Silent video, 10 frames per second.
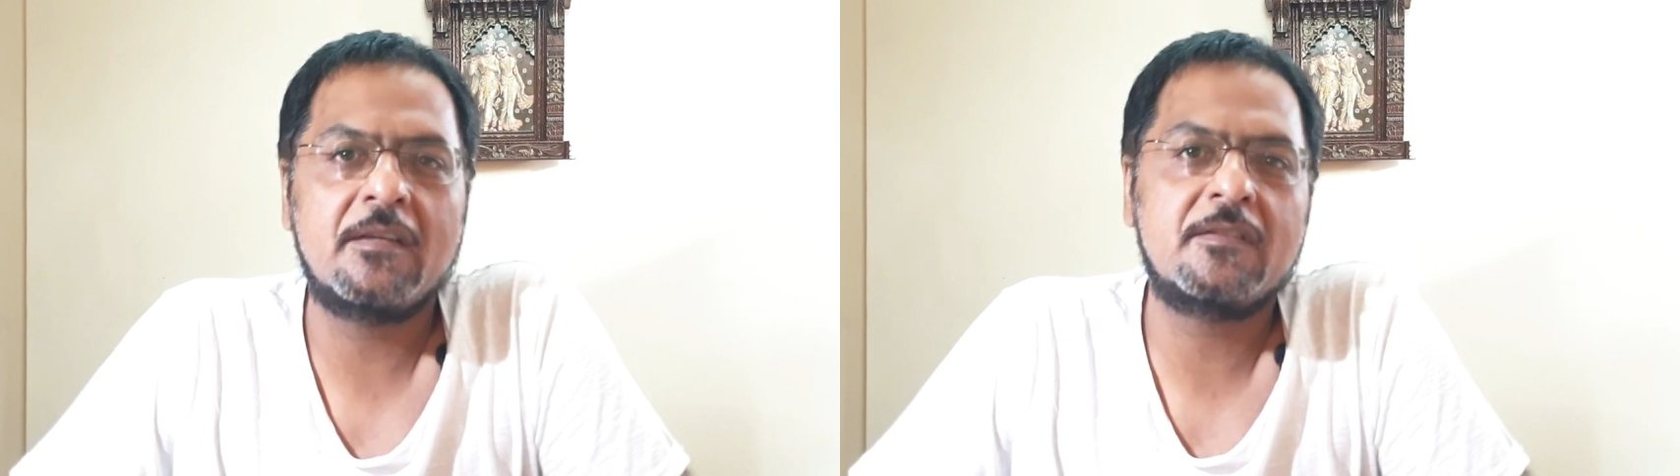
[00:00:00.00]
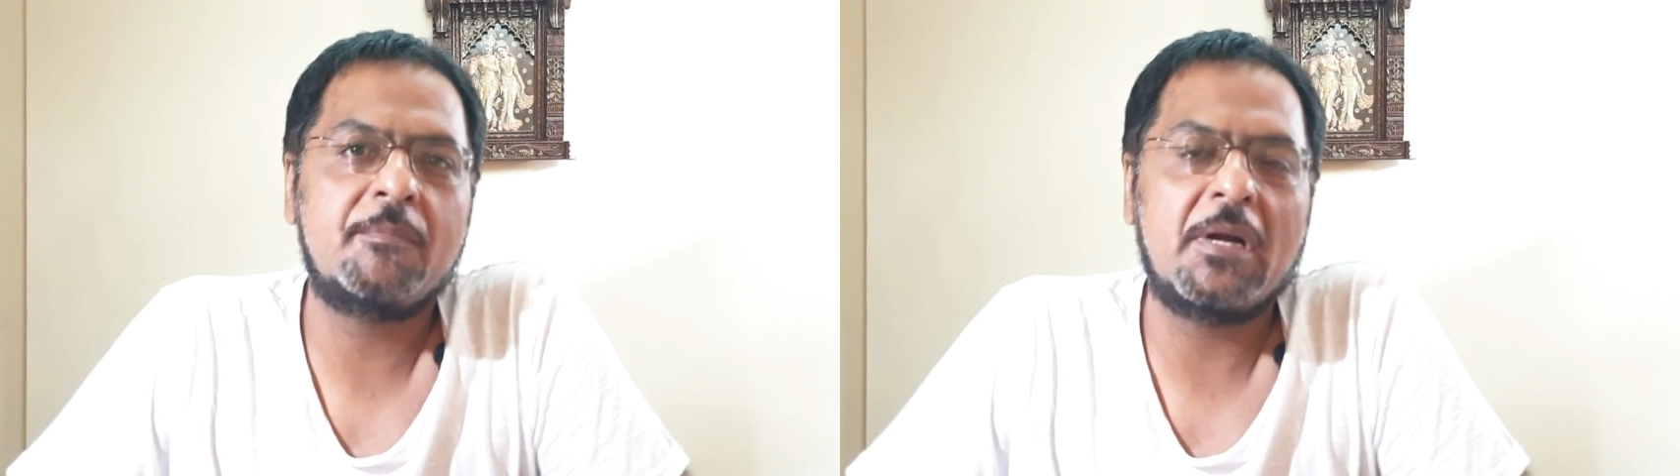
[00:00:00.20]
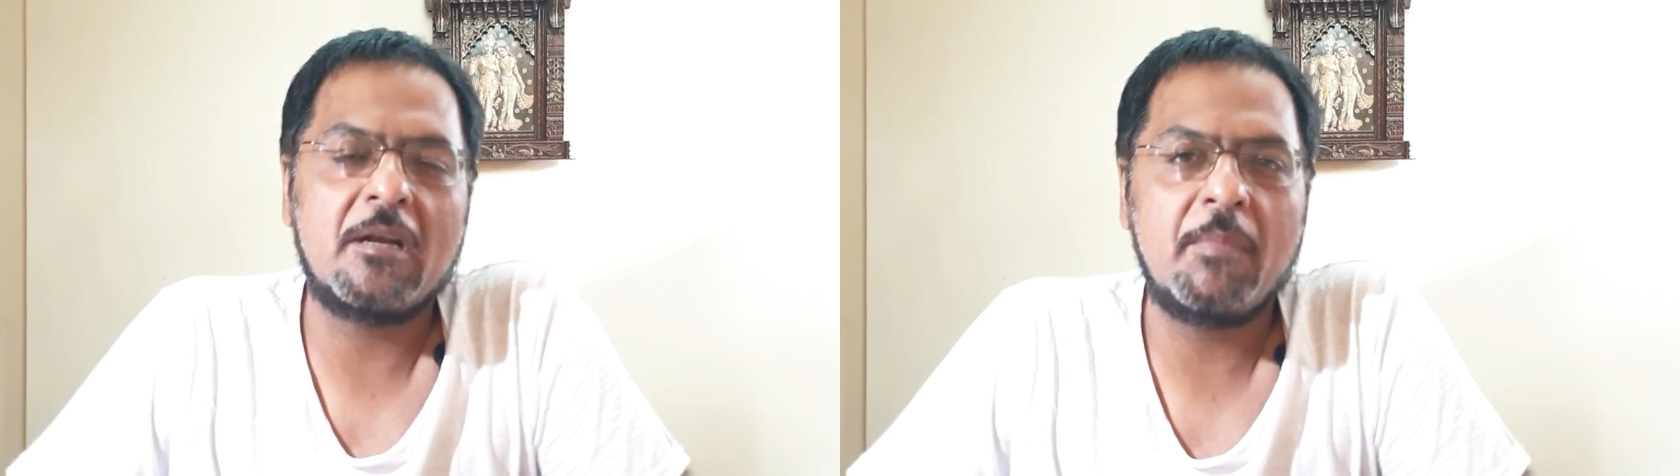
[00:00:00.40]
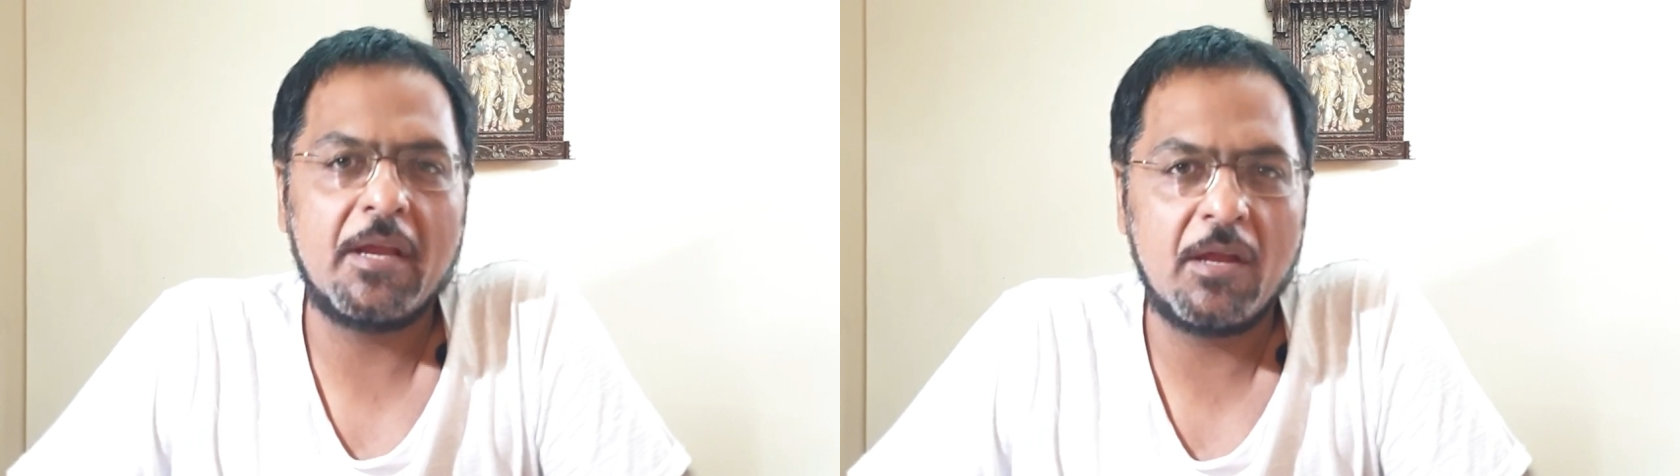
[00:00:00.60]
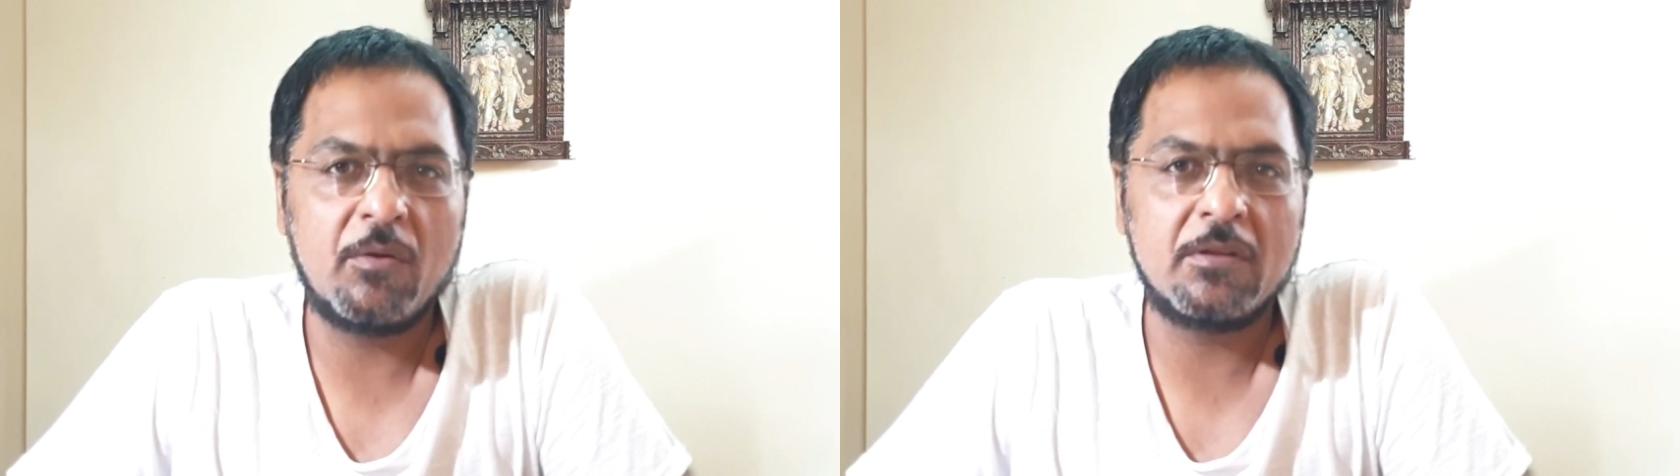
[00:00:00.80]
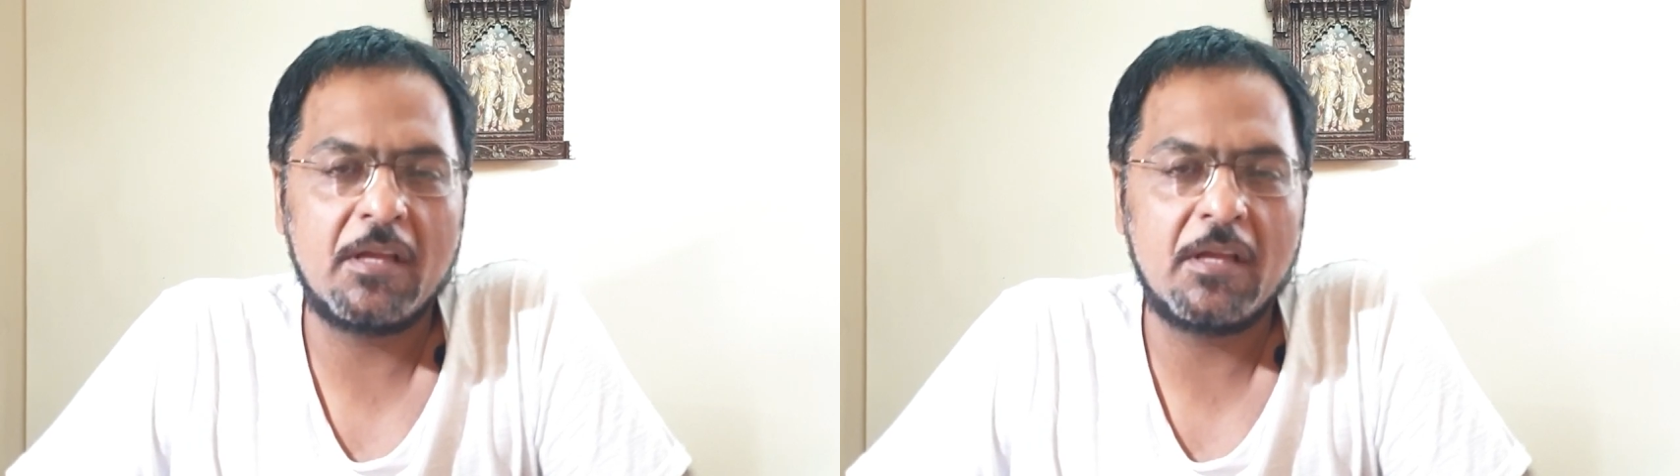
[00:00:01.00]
is a metal backing on